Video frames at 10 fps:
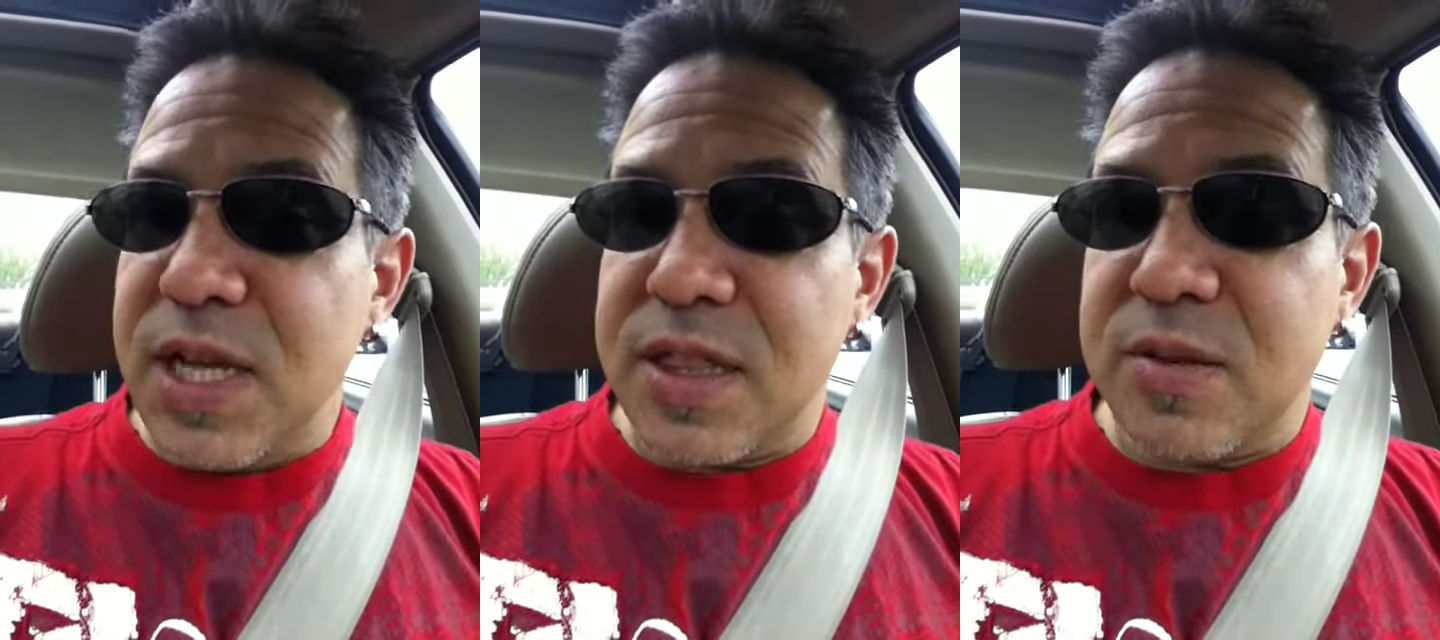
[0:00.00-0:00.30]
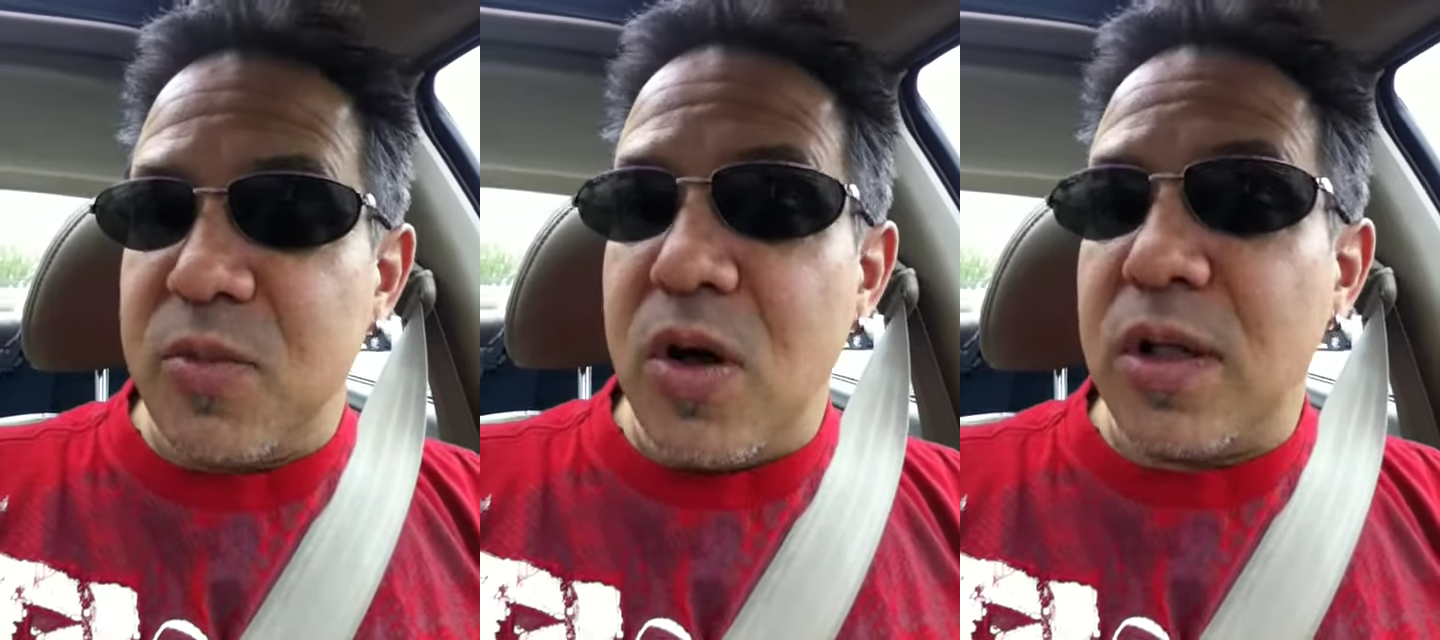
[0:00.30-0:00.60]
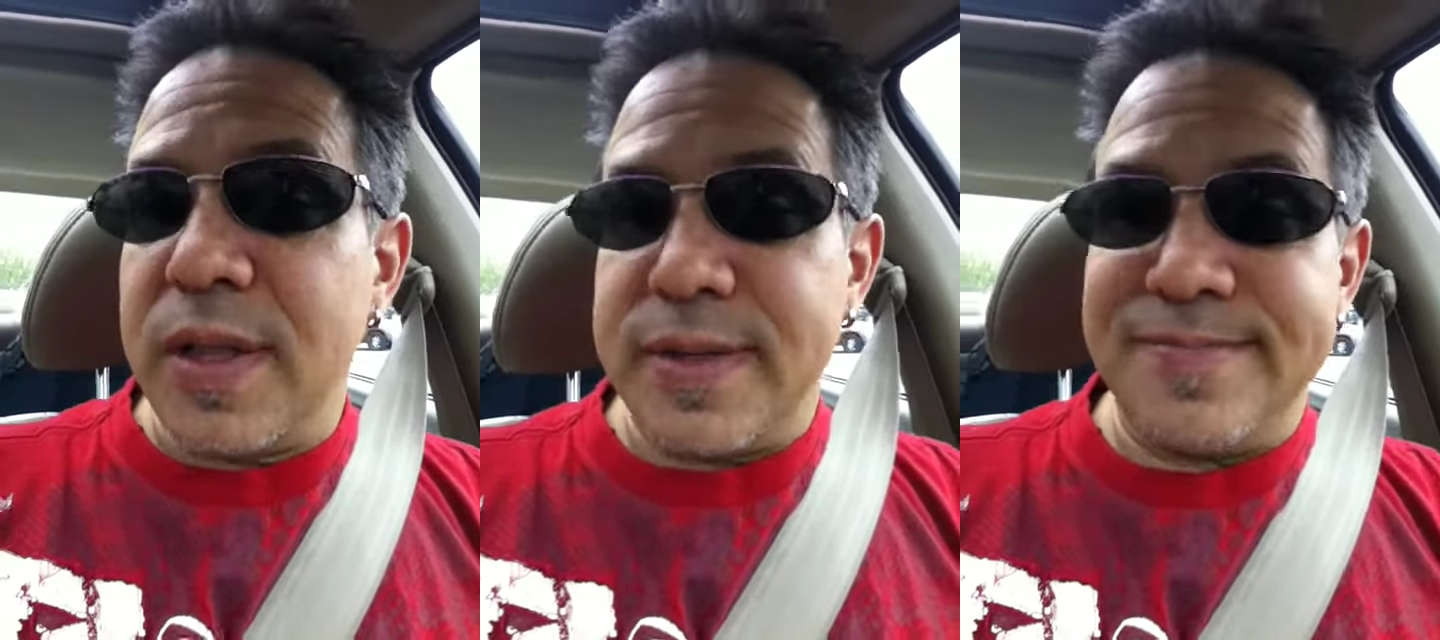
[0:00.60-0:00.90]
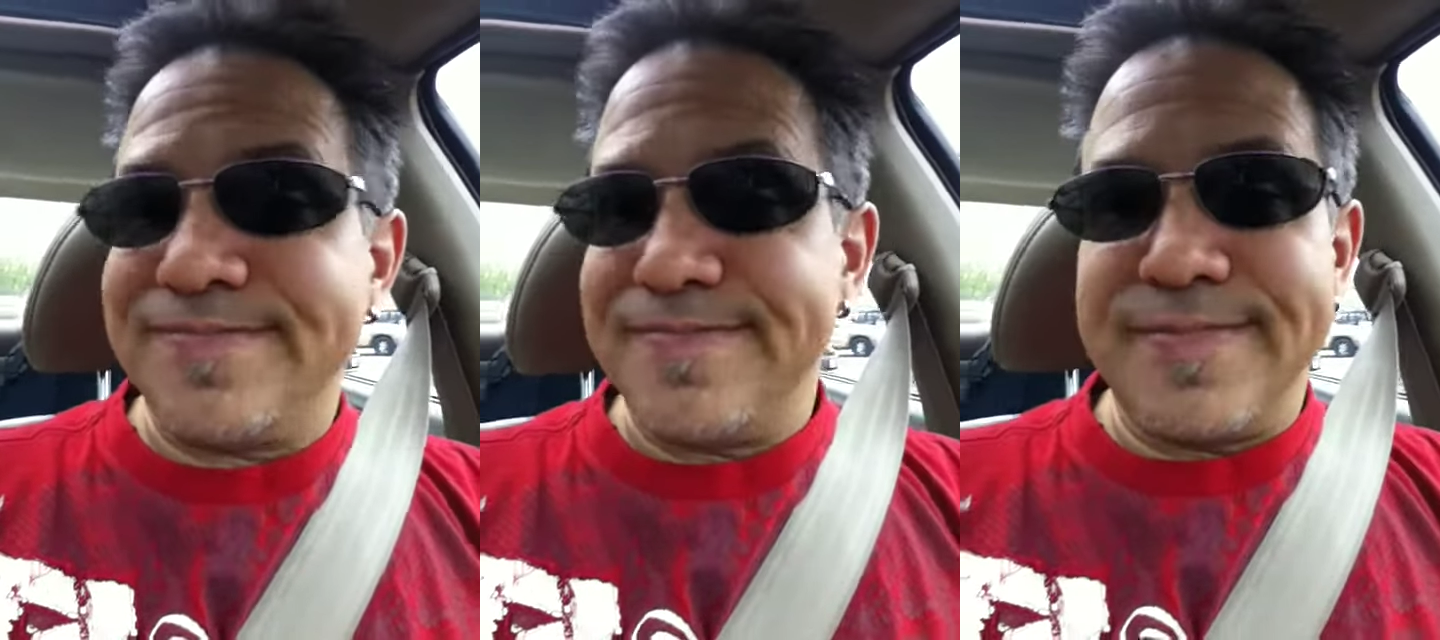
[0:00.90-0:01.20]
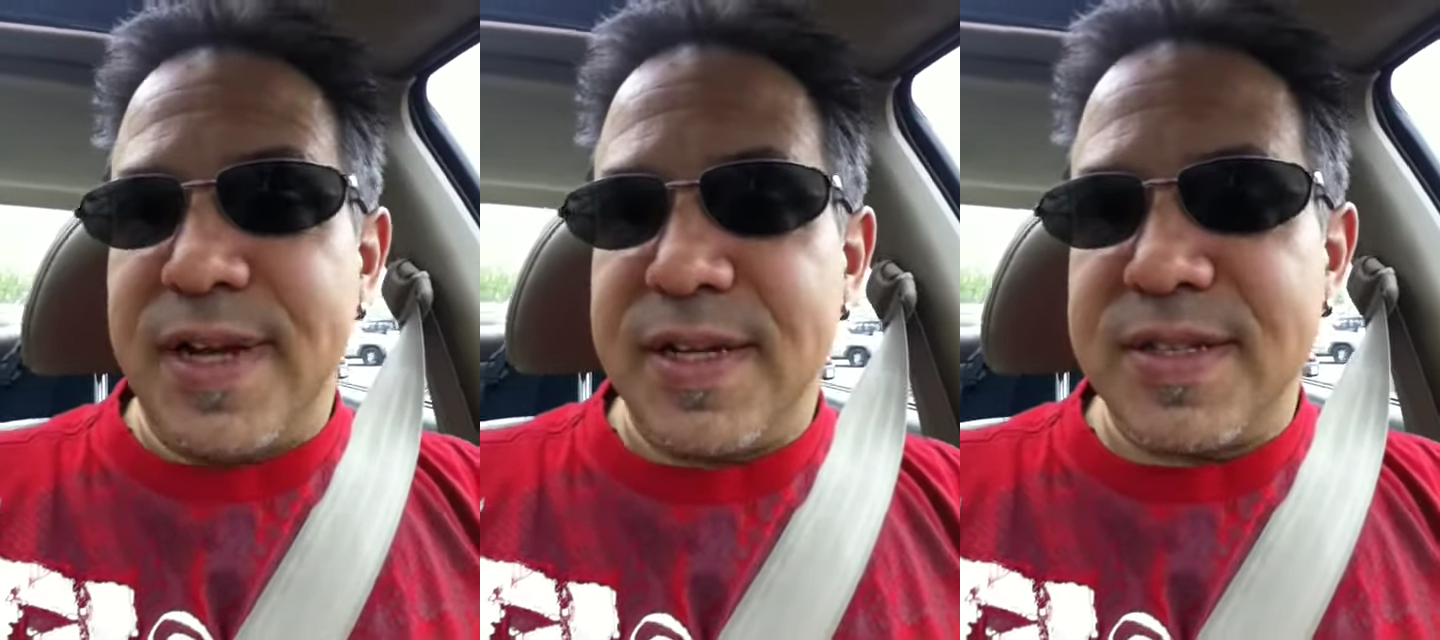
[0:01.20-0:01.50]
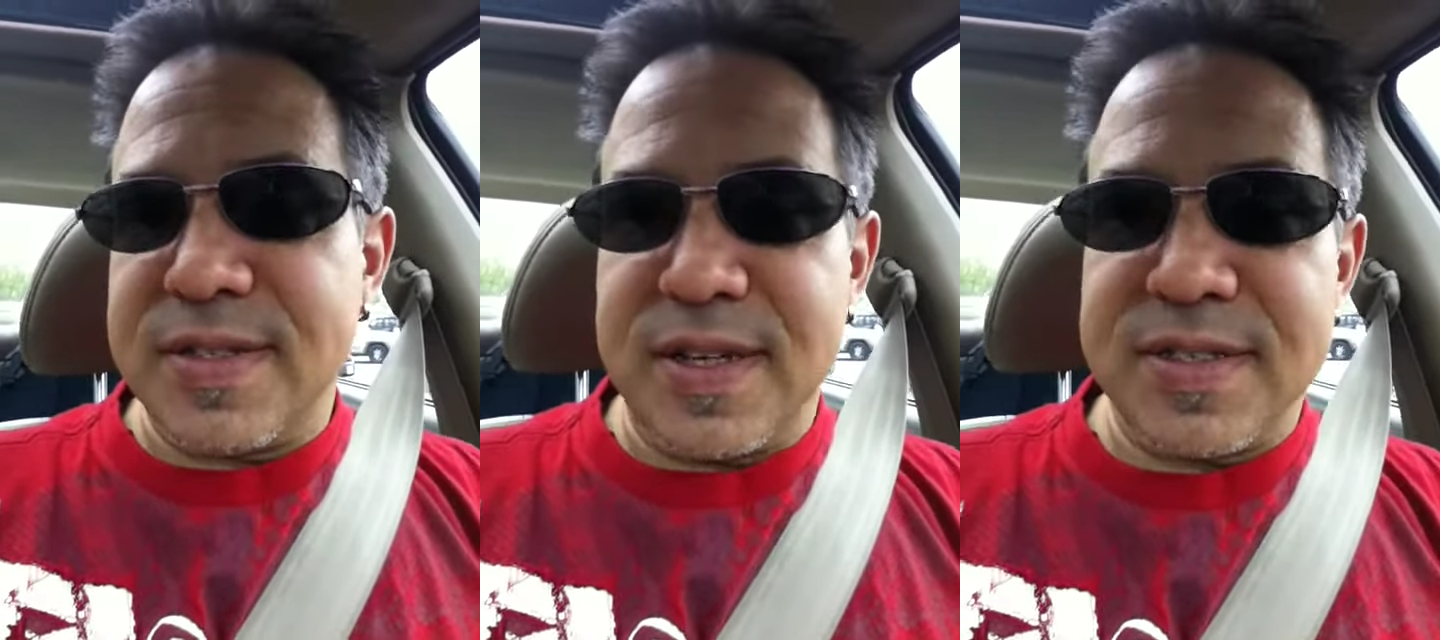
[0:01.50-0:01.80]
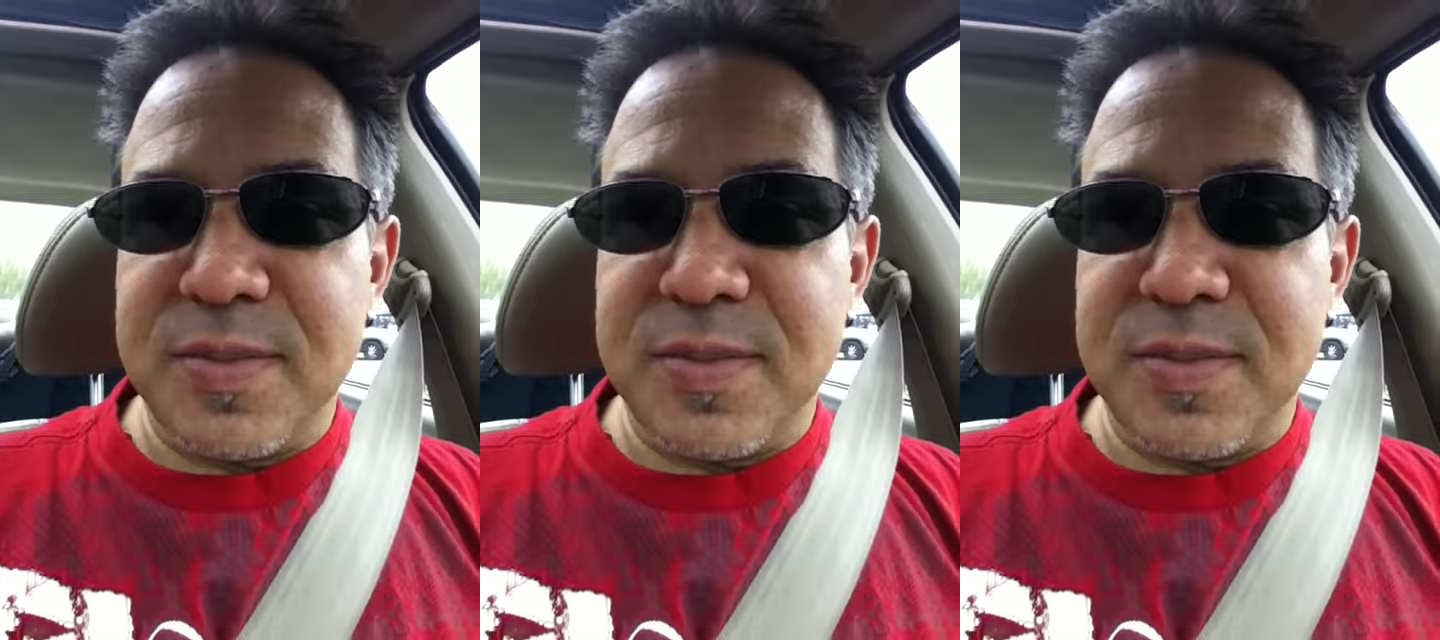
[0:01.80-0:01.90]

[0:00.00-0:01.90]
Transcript: at the mall and I just got